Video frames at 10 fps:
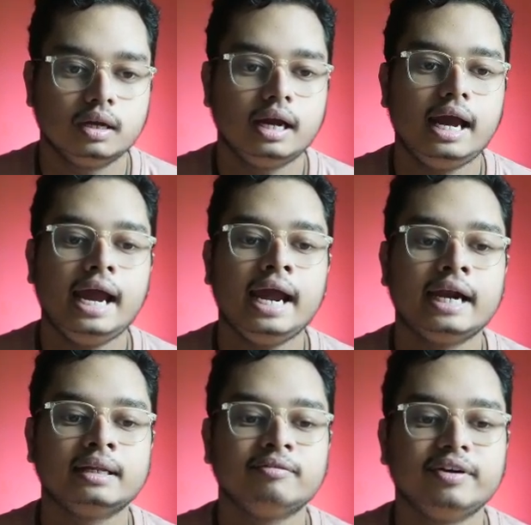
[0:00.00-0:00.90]

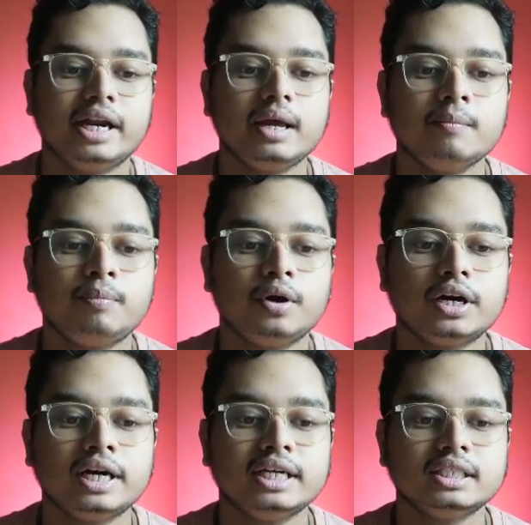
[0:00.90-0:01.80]
And the very
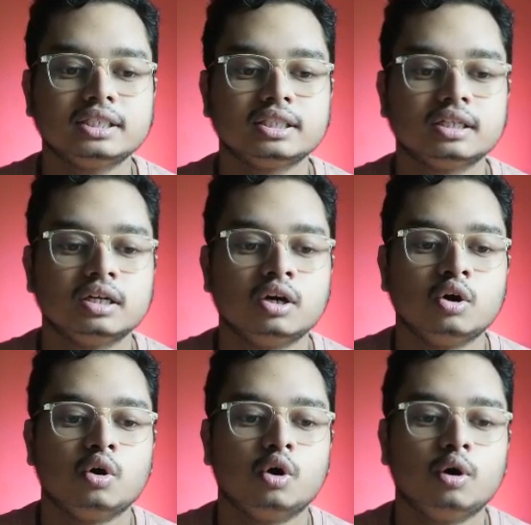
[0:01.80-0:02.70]
important is
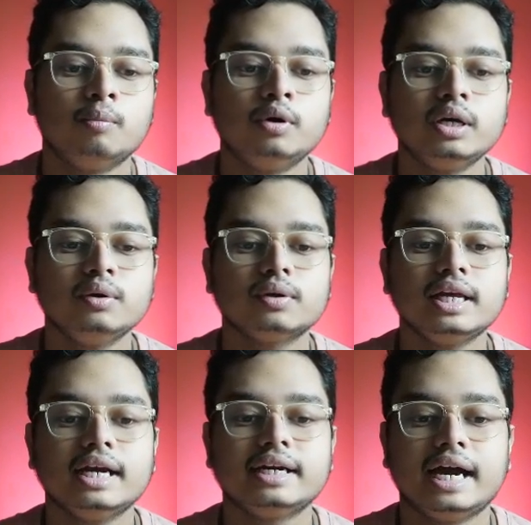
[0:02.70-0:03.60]

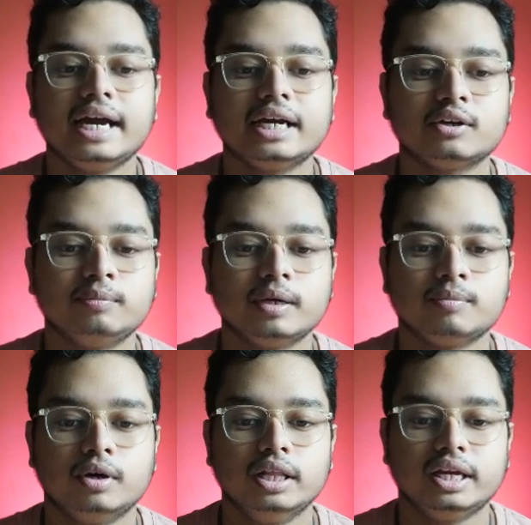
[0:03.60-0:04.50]
homonuclear diatomic
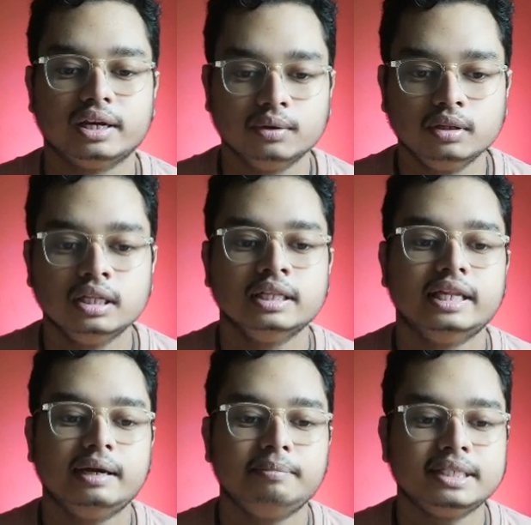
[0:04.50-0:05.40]
molecule,
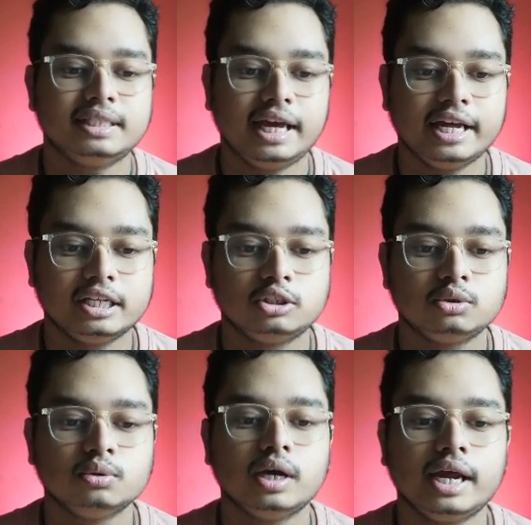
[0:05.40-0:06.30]
that means
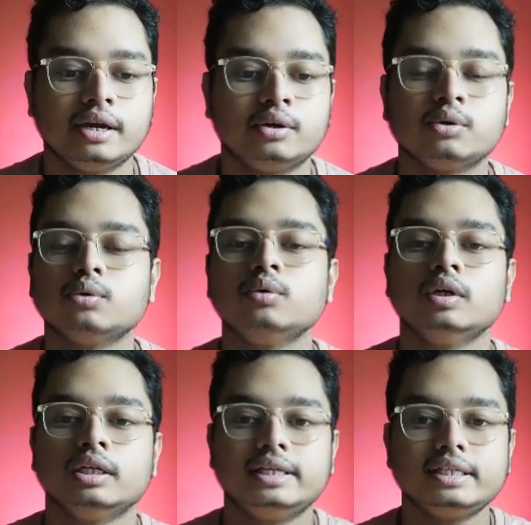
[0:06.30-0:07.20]
H2N2,
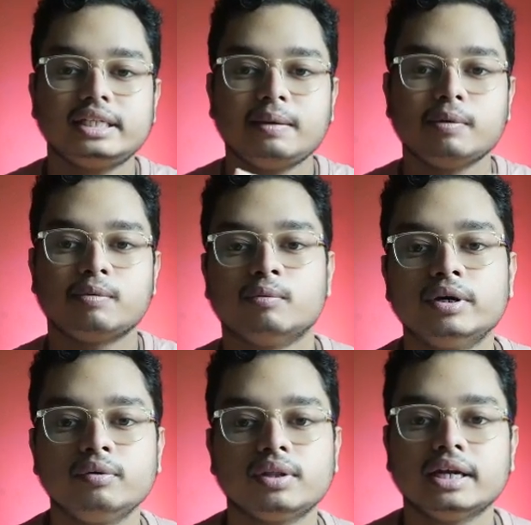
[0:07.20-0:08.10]
this type of
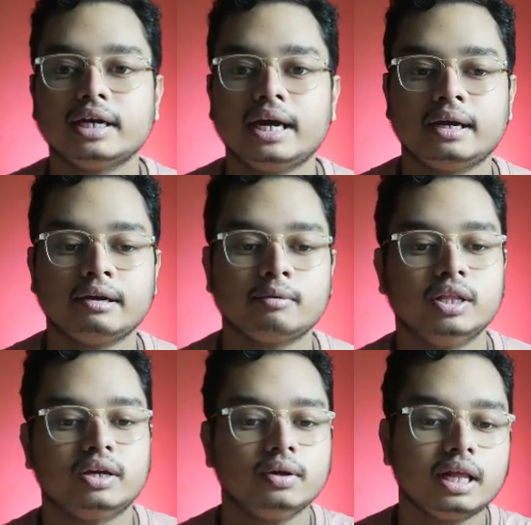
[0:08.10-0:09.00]
homonuclear diatomic
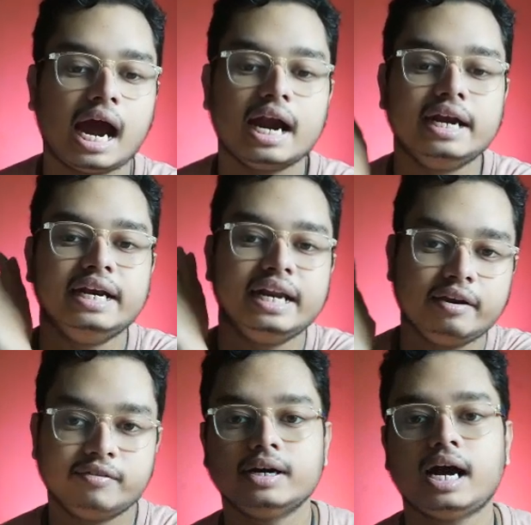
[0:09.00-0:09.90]
molecule are
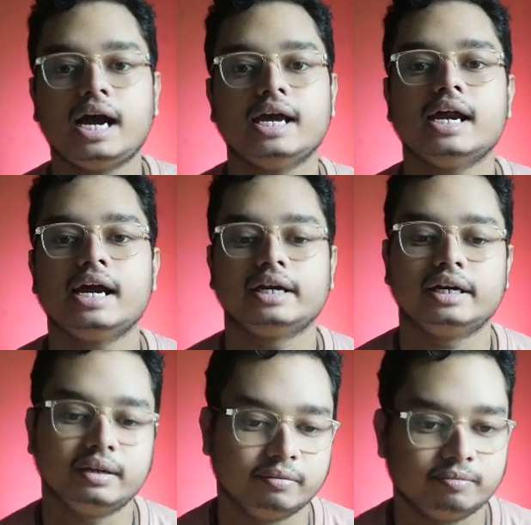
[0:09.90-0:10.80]
never IR active.